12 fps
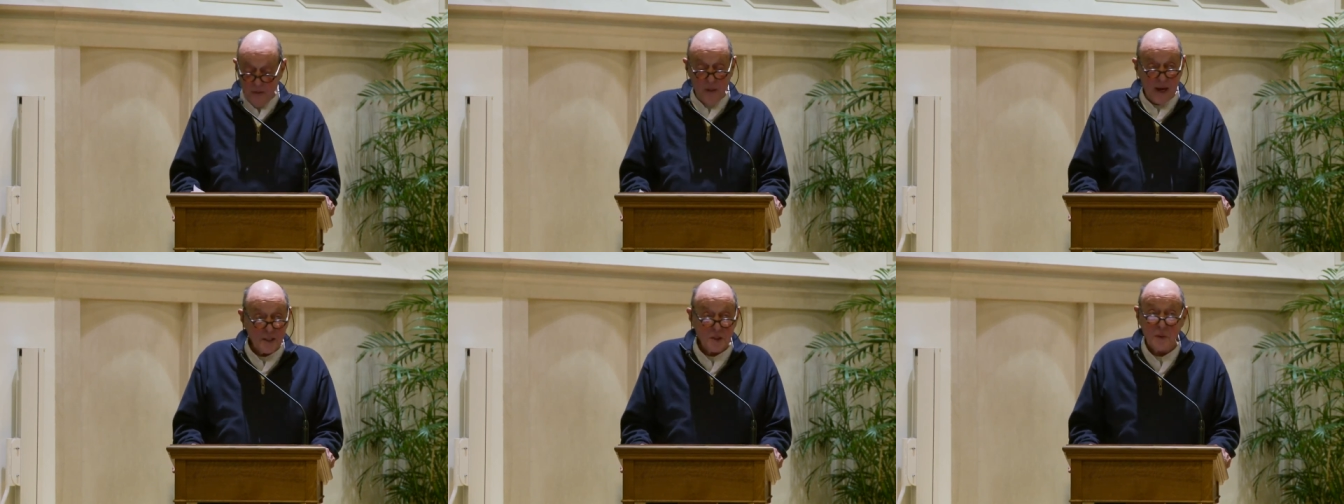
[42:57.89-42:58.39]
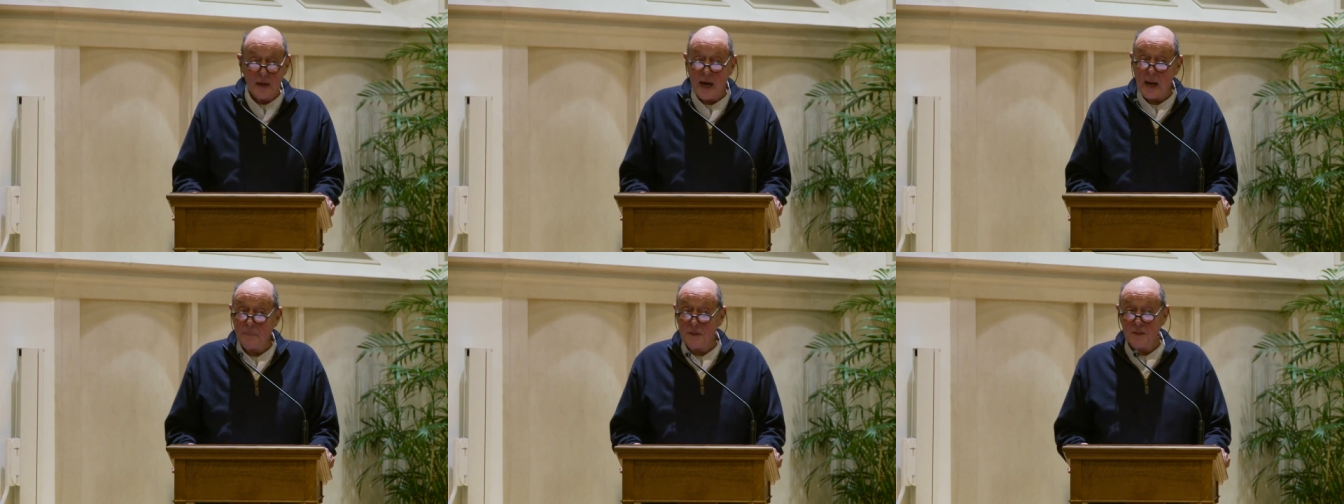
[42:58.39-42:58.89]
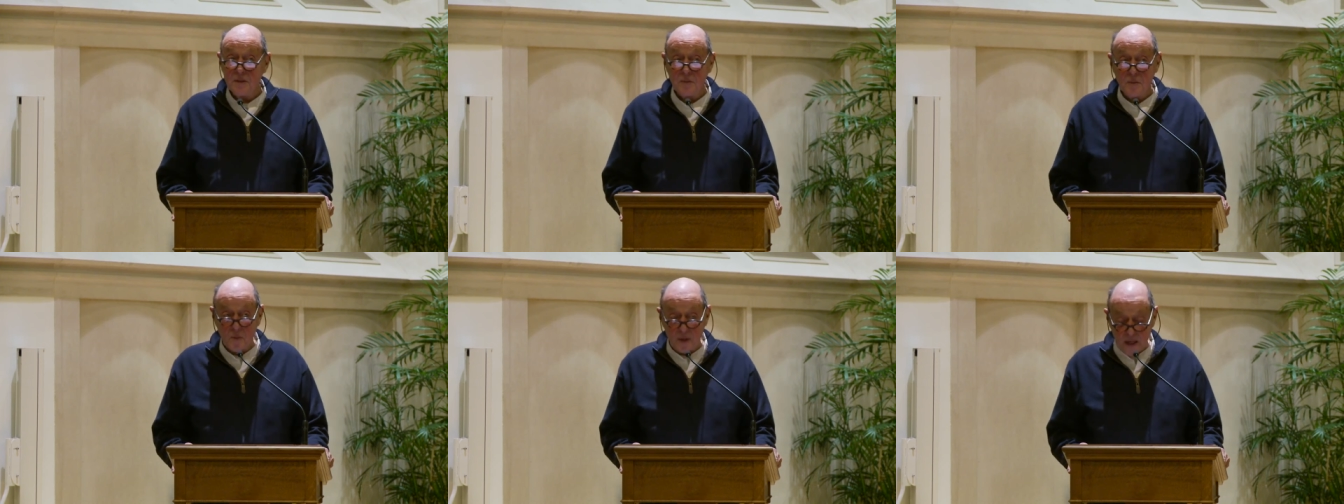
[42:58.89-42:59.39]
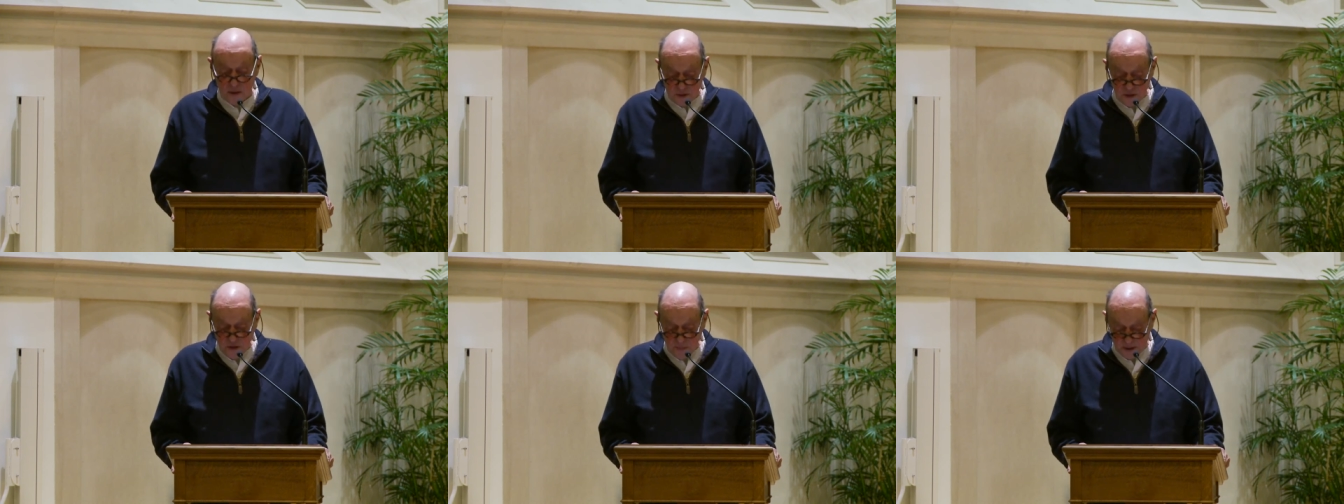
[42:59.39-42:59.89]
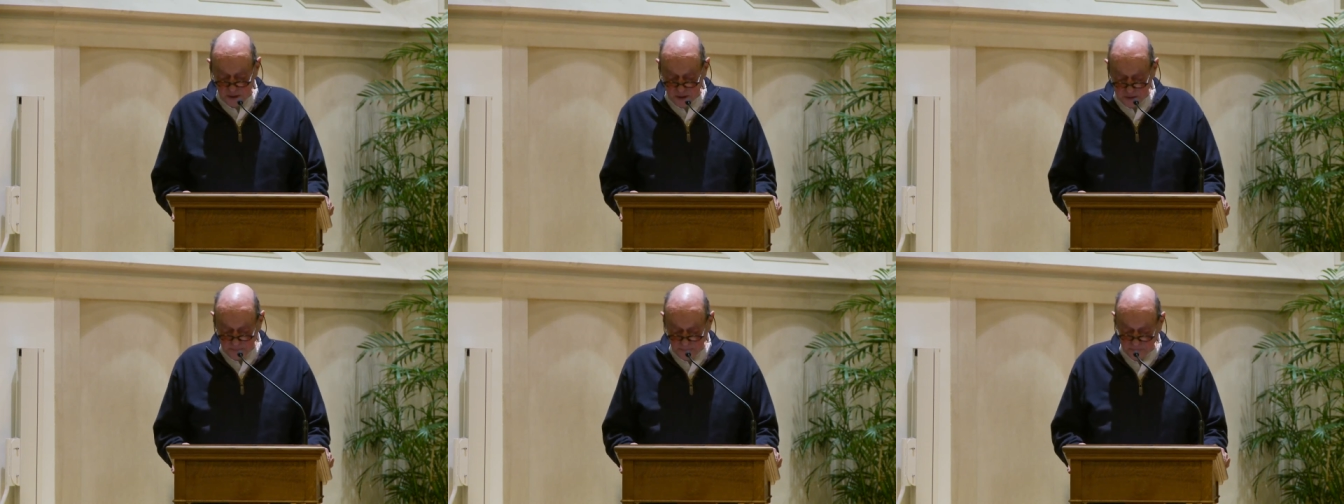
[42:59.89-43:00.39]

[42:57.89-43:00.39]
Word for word: That's what happens without humans.